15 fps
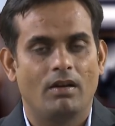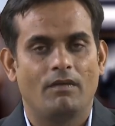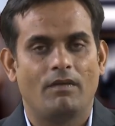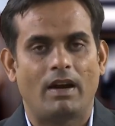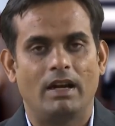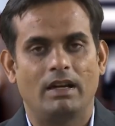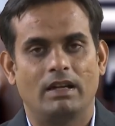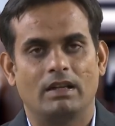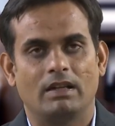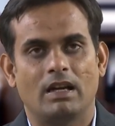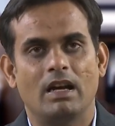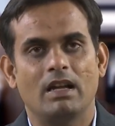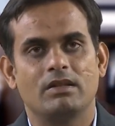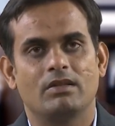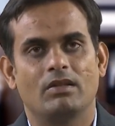finding
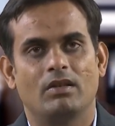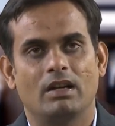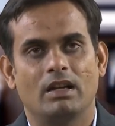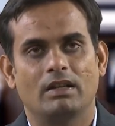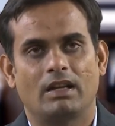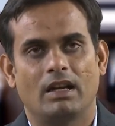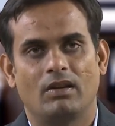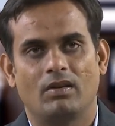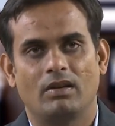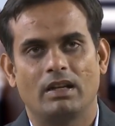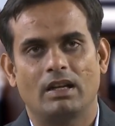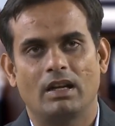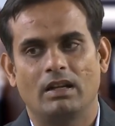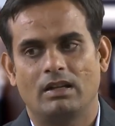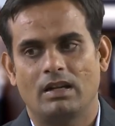the Jordan
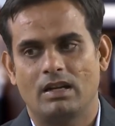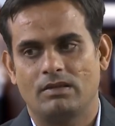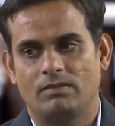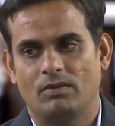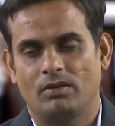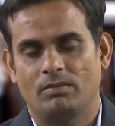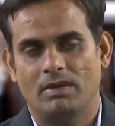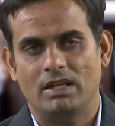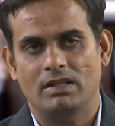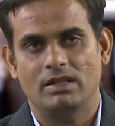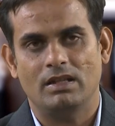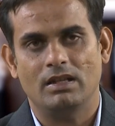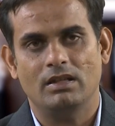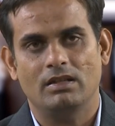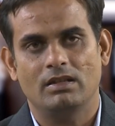canonical
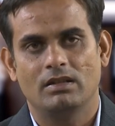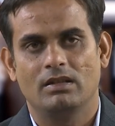transformation